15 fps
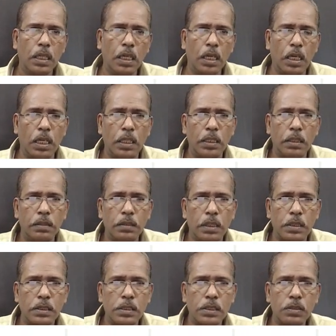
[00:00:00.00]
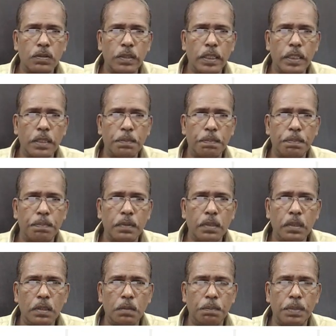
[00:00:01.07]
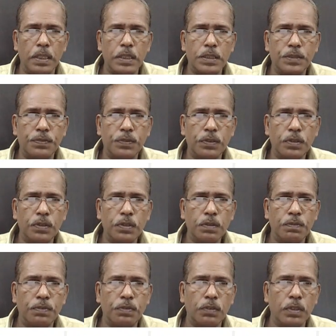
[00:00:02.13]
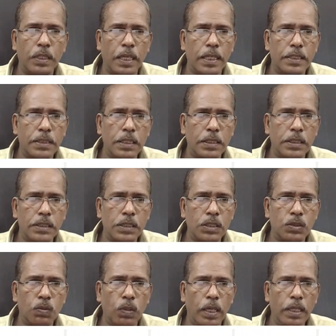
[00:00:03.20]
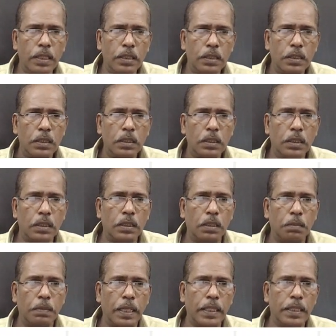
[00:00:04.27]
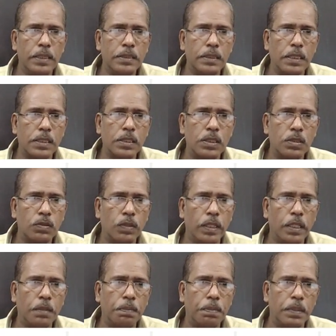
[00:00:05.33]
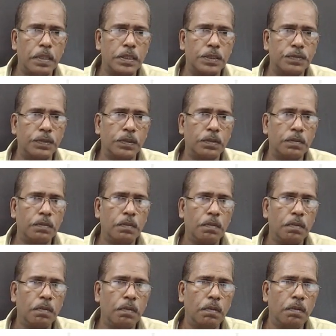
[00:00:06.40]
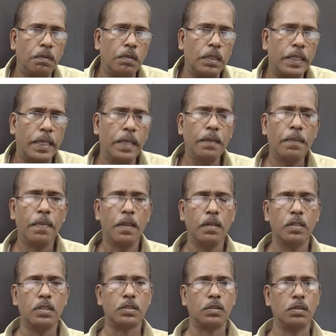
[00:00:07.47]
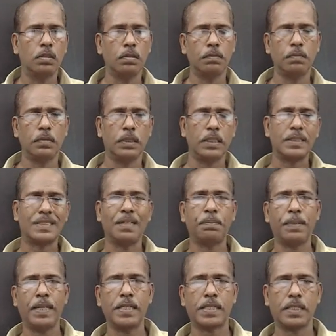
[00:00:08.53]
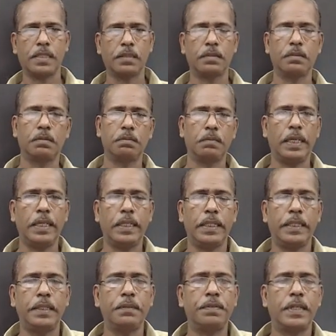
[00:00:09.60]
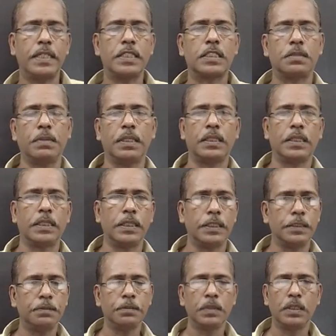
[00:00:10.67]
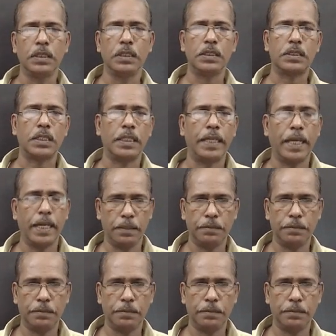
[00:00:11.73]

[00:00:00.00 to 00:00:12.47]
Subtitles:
and x square plus 4, 4 cancel, this is 1, then minus x square plus 4. Okay, so the separation by difference method is done.